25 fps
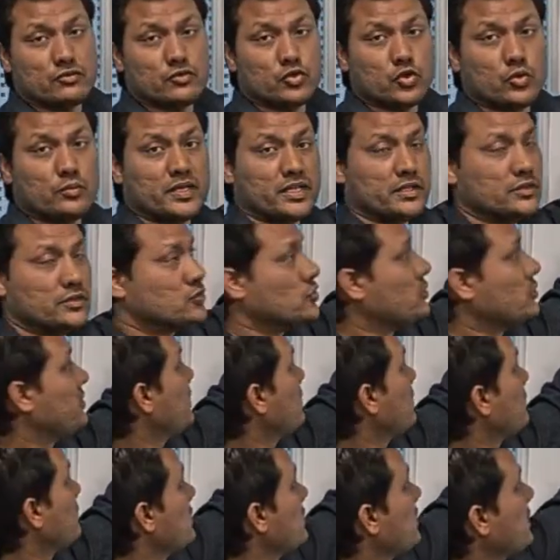of domain.
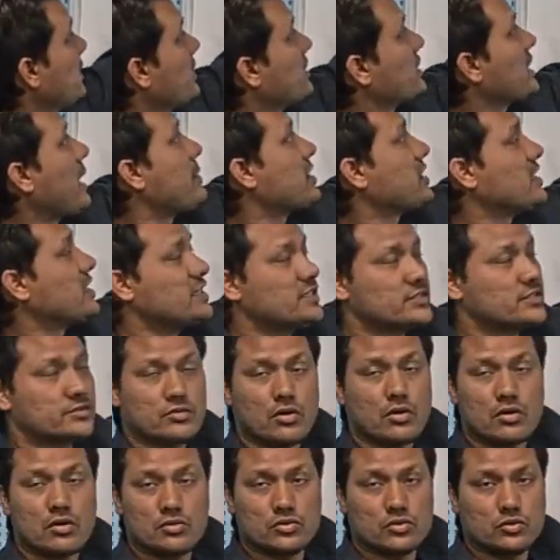Domain capital A is
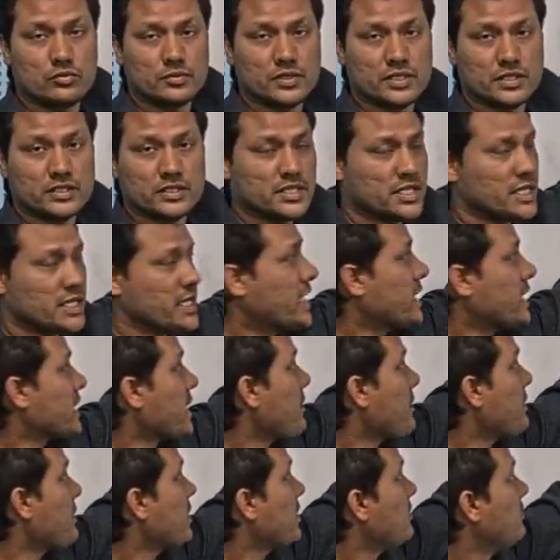called domain,
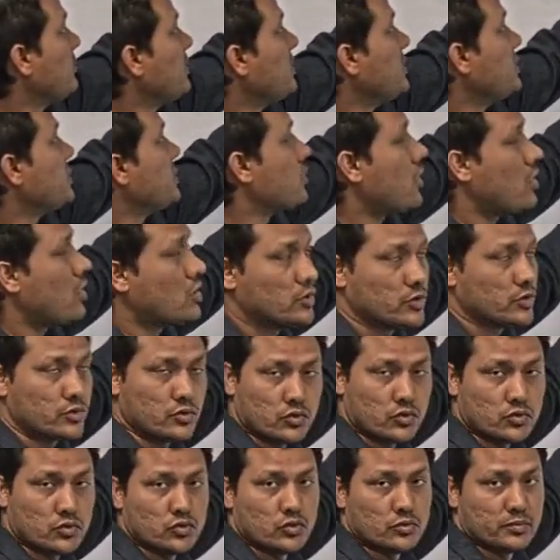capital B is called
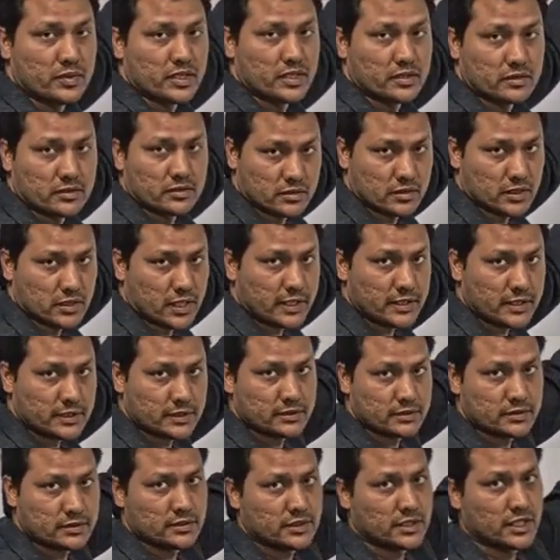codomain, right,
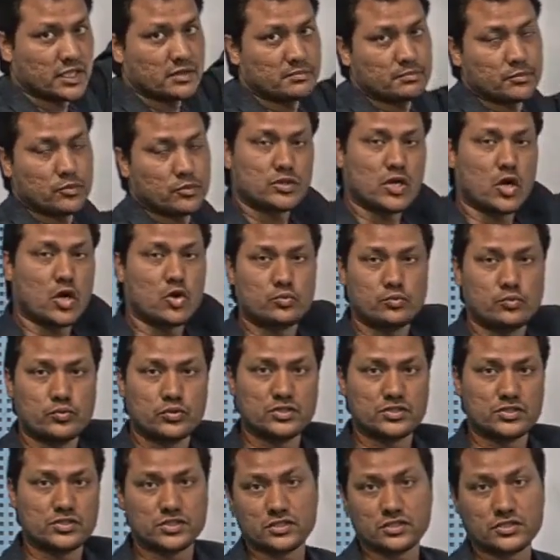the input
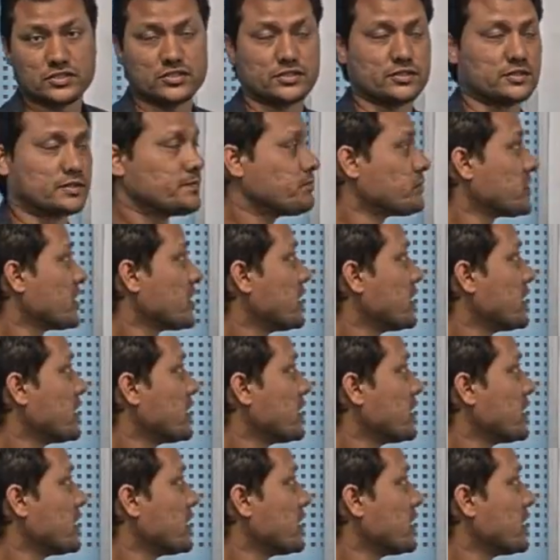output structure.